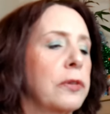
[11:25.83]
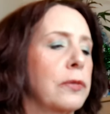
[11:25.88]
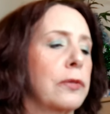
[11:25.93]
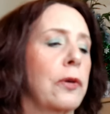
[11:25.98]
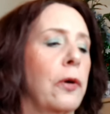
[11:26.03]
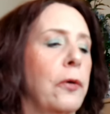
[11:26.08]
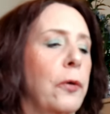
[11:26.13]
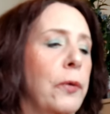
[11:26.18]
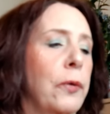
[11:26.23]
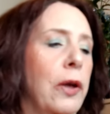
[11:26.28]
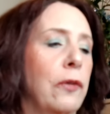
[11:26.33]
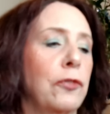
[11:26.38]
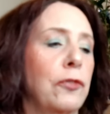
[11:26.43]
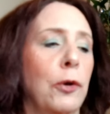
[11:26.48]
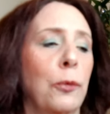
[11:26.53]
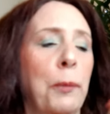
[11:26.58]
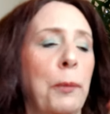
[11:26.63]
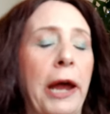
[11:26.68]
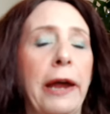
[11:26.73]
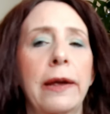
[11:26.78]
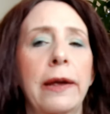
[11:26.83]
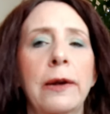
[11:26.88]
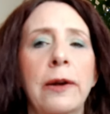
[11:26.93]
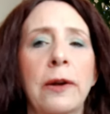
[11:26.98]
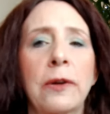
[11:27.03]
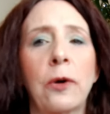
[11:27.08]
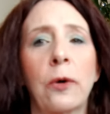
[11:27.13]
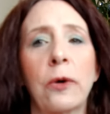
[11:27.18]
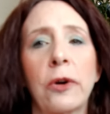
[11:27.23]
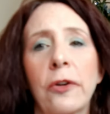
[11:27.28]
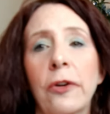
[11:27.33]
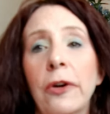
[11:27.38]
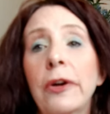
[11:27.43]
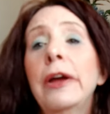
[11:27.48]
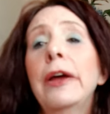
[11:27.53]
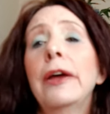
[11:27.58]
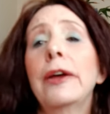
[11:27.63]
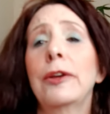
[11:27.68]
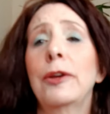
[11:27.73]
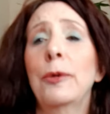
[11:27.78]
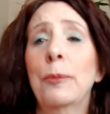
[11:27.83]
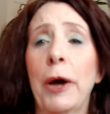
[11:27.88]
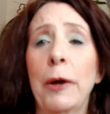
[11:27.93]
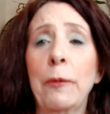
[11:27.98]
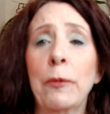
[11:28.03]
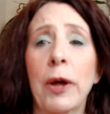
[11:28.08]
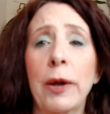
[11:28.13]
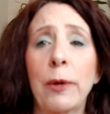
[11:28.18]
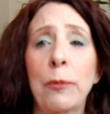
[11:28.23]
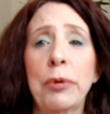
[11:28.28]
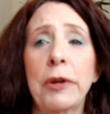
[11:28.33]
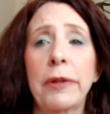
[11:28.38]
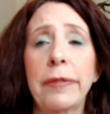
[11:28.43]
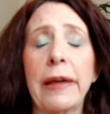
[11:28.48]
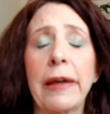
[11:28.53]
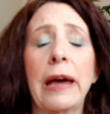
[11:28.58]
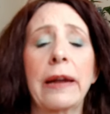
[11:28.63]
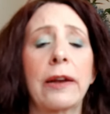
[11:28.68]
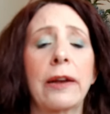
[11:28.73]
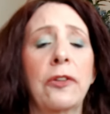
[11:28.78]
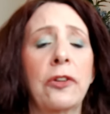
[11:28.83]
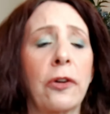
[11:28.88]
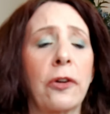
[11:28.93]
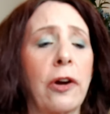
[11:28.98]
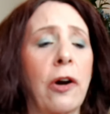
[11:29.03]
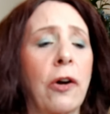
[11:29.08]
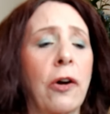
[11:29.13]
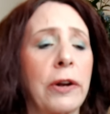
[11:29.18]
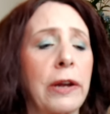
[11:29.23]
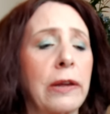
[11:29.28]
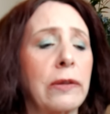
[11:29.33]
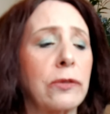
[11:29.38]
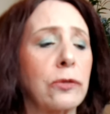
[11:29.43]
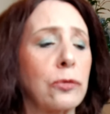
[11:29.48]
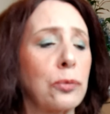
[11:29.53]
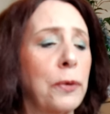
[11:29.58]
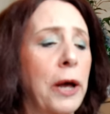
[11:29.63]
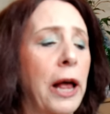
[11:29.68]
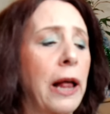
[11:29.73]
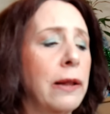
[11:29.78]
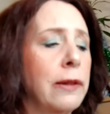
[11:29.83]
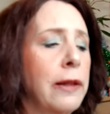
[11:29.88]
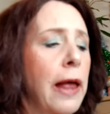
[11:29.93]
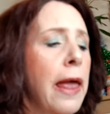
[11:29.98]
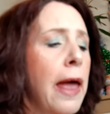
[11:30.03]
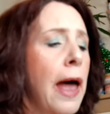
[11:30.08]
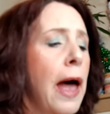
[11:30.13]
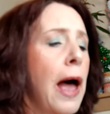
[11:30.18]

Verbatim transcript: So if you're making an order, you might want to put that in your cart as well.